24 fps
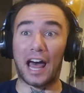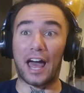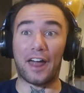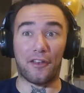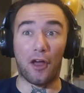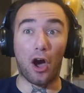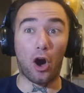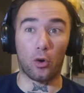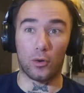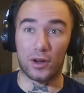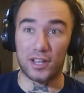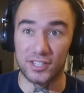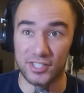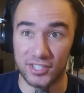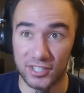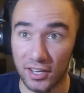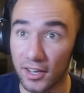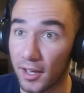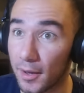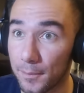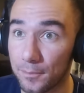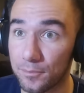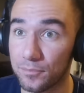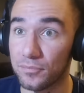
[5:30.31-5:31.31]
I know is
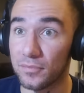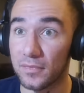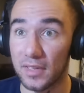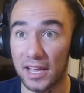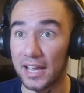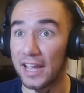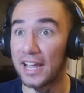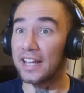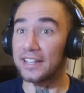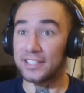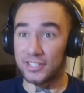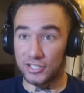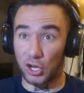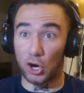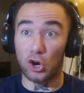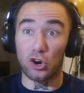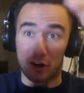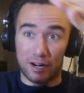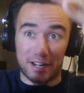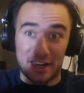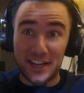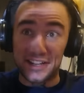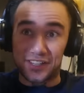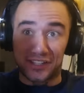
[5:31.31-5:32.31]
it's
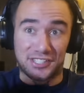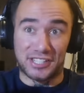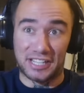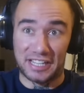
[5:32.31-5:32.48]
during this